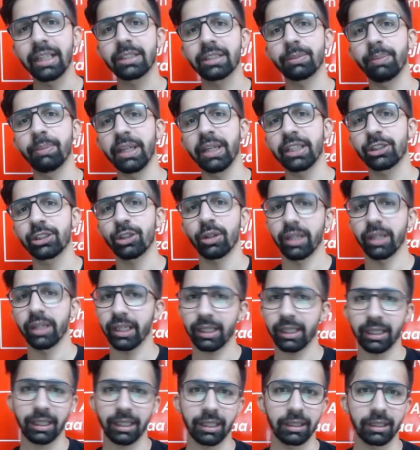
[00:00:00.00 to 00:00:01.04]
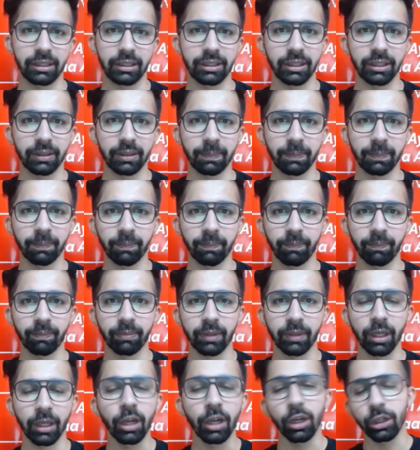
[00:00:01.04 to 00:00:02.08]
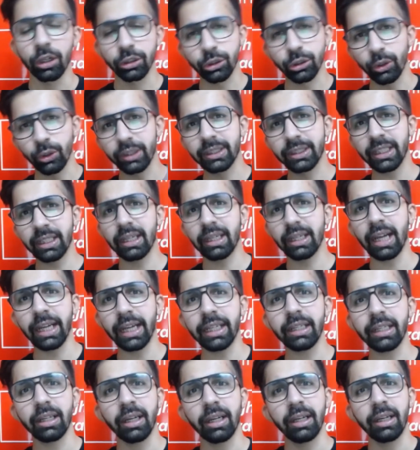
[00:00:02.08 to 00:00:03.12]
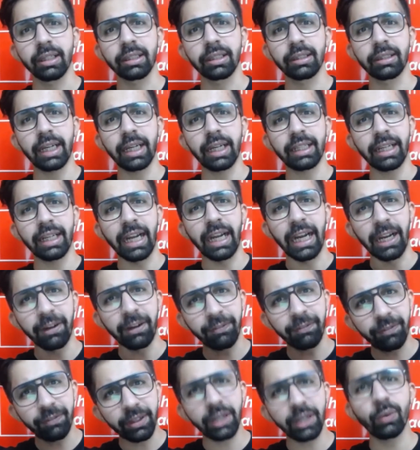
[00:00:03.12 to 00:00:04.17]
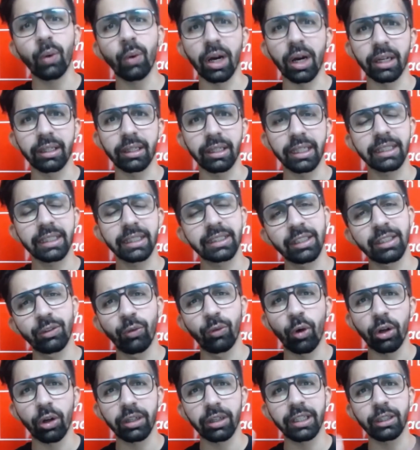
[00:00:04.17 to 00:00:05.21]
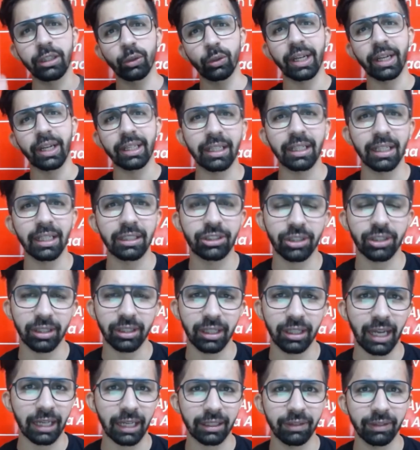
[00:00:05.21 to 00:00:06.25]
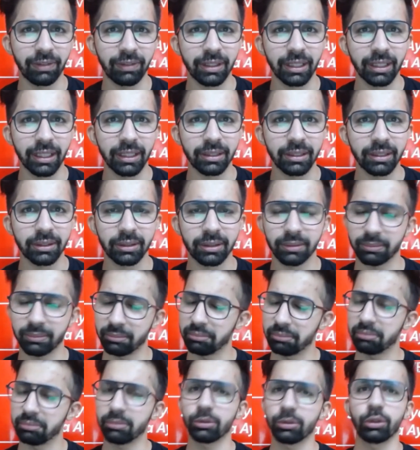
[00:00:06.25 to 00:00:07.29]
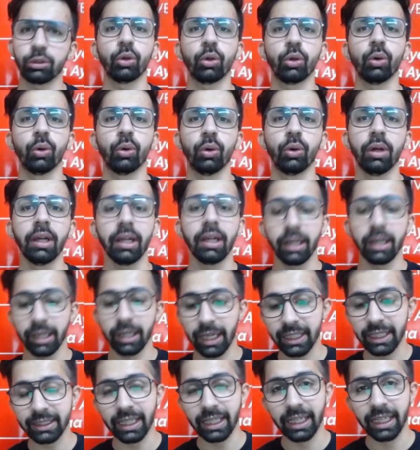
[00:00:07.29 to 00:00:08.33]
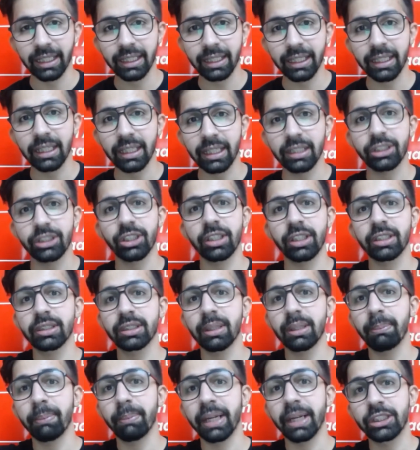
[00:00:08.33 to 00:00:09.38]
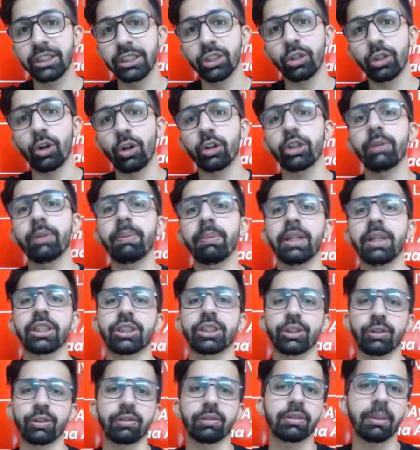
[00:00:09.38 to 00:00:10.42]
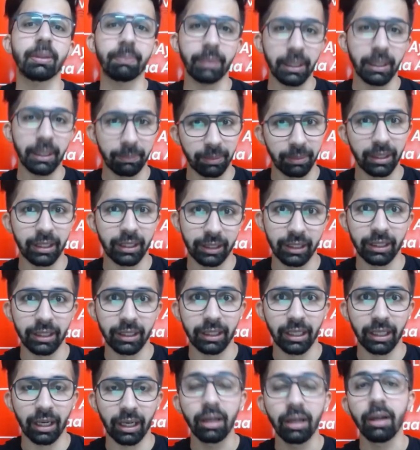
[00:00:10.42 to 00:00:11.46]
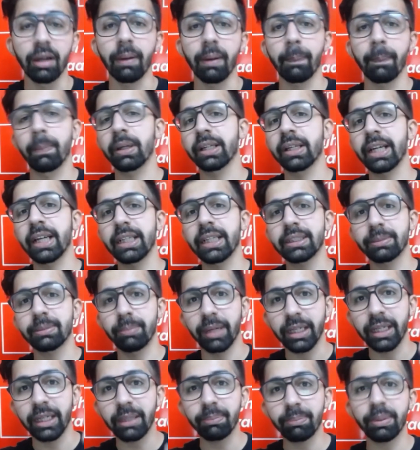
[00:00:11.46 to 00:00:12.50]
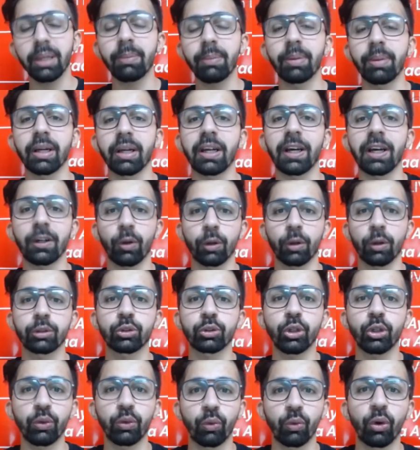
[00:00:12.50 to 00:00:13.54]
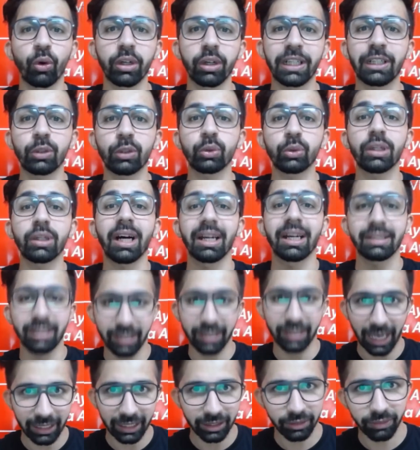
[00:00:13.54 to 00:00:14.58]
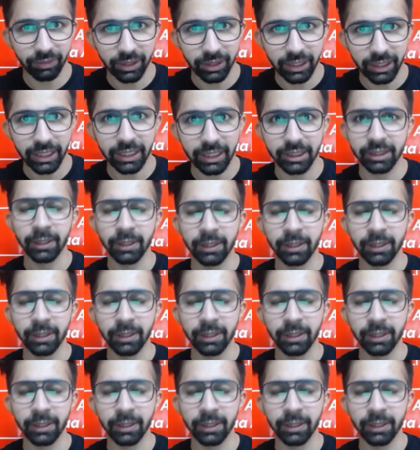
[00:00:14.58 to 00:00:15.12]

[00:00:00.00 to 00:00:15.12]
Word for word: based on agriculture. So is it like that everyone is involved into agricultural activities? No. Guys, agriculture is the major occupation of the people in India. But guys, many people are also involved into the other activities.